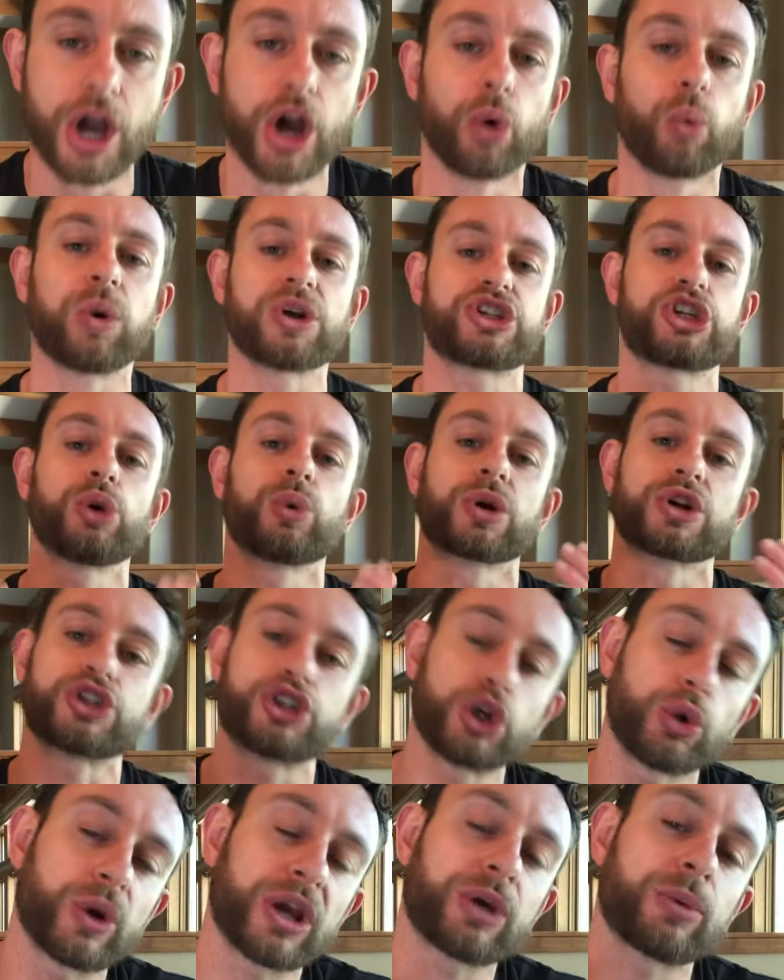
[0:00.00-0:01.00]
What you are
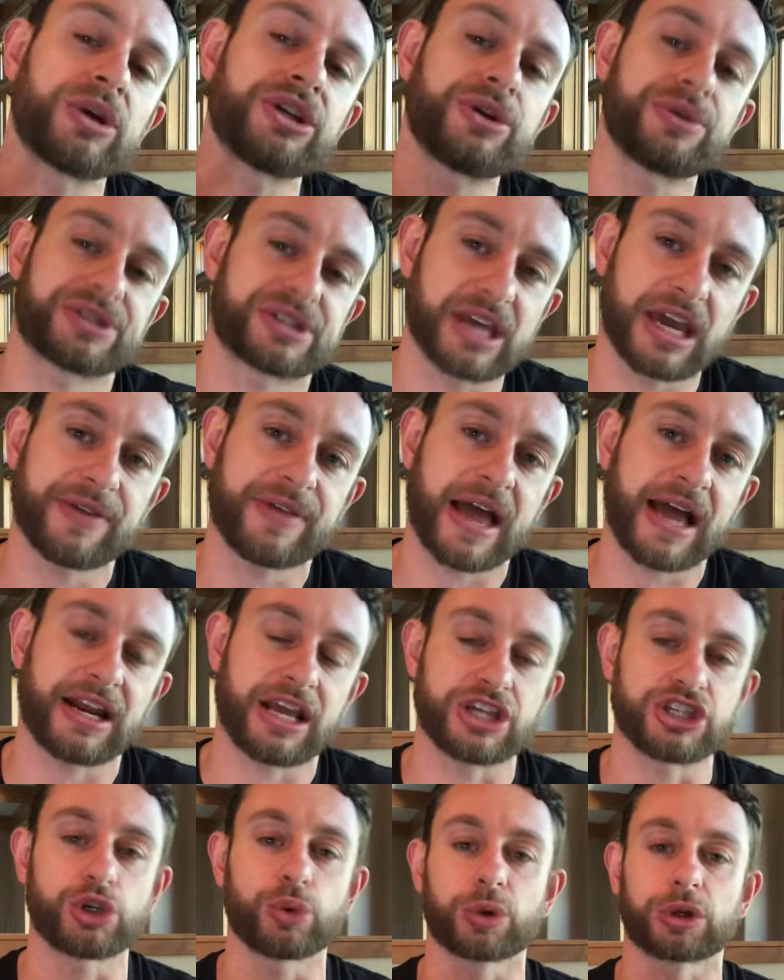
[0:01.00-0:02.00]
doing when you say that
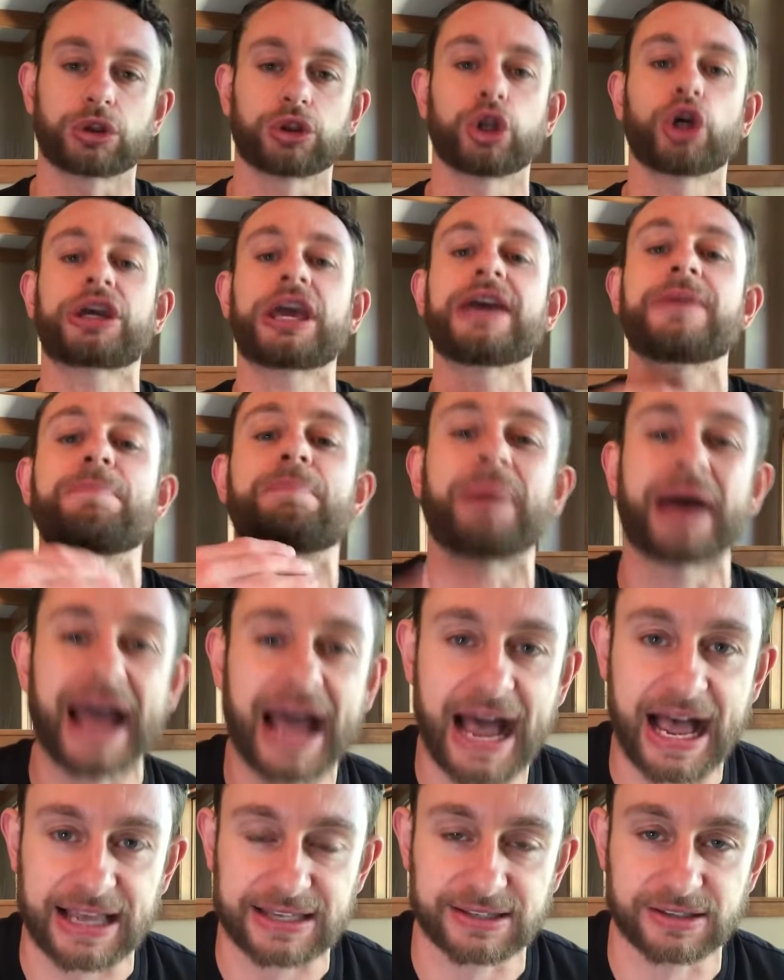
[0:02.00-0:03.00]
is you are looking
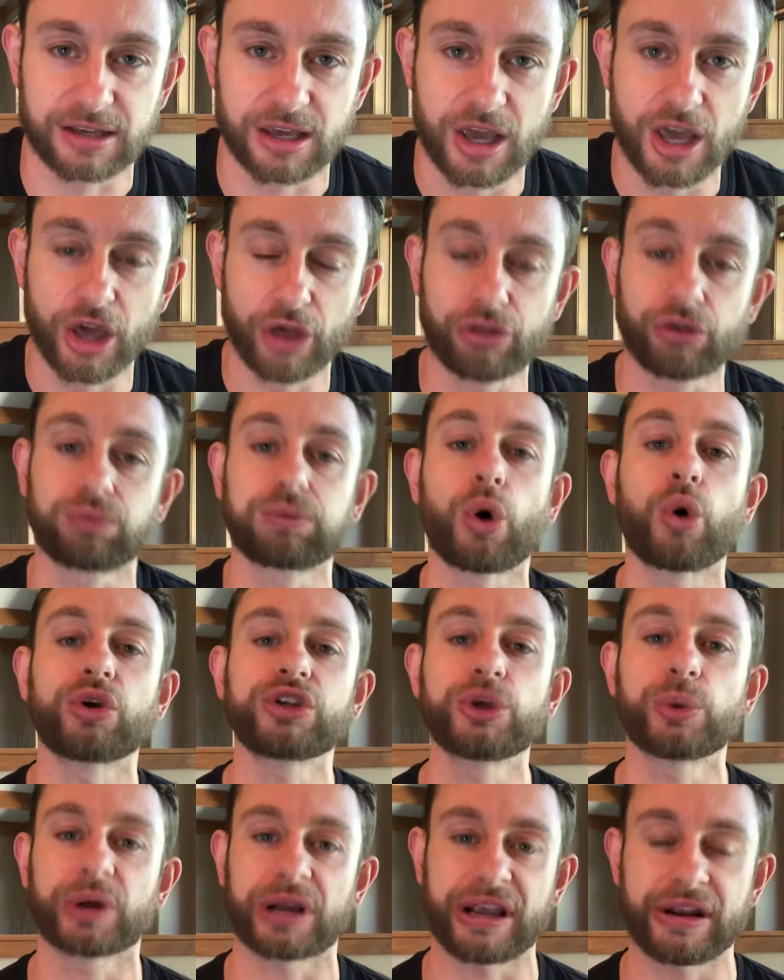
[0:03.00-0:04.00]
past the role
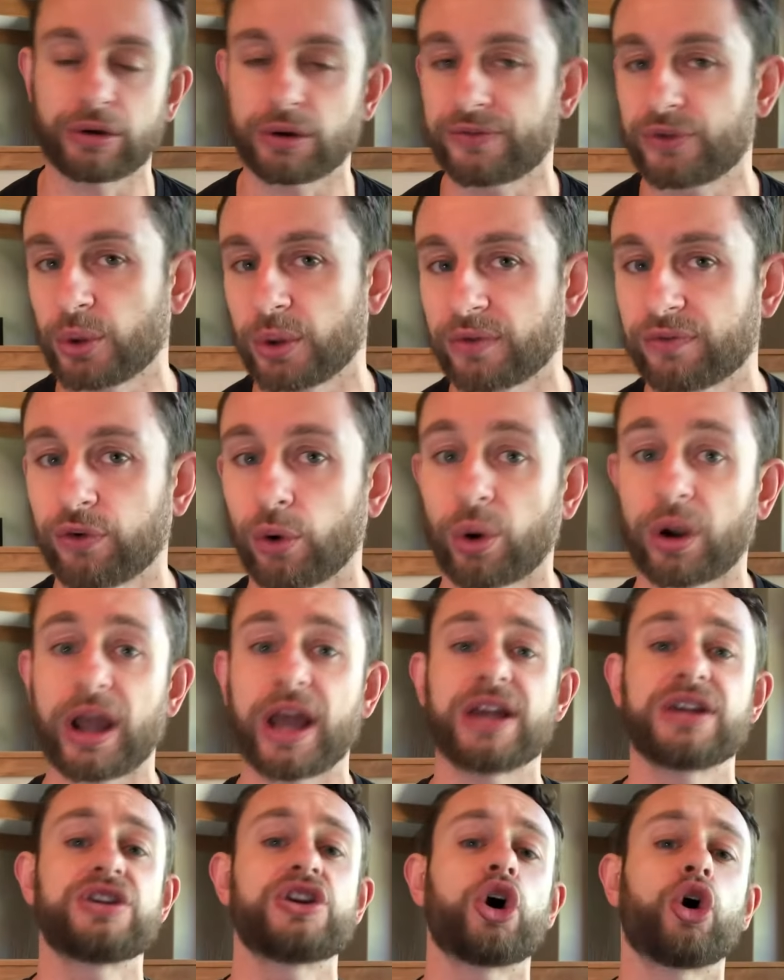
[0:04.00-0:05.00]
you were interviewing for.
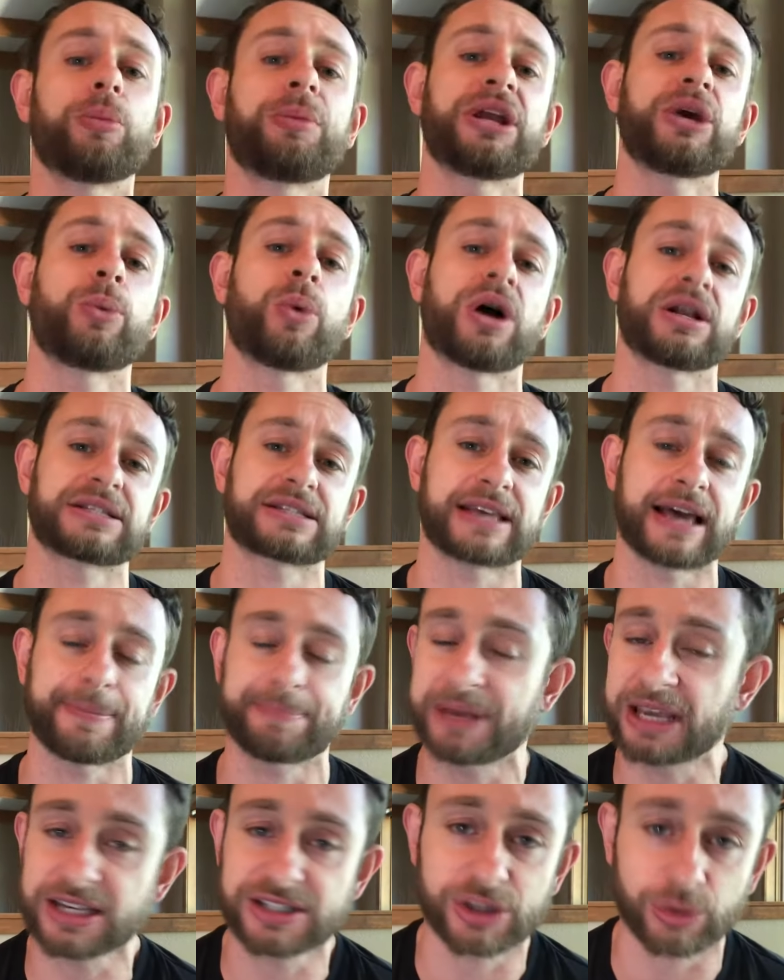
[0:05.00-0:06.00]
And nobody wants that
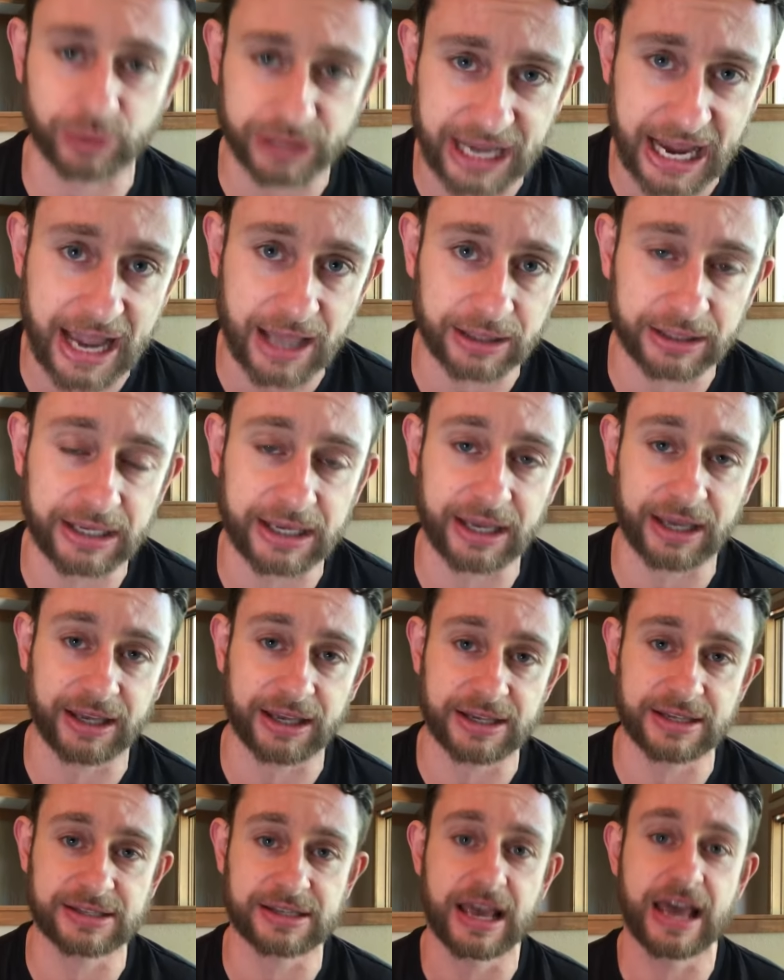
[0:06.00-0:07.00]
because the reality
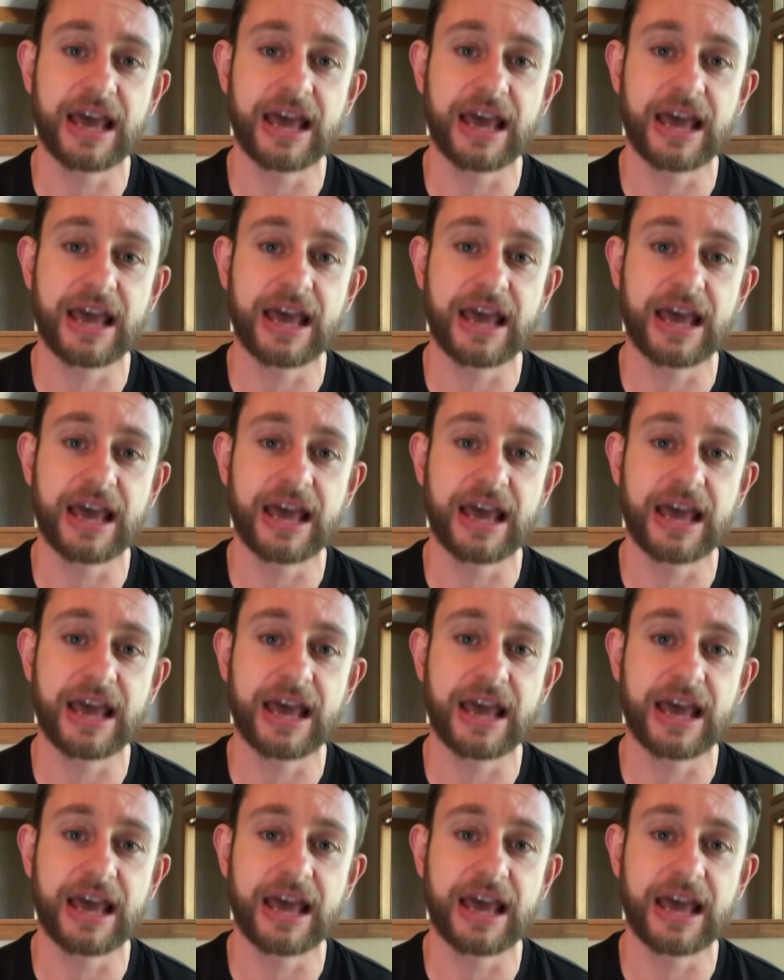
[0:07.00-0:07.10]
is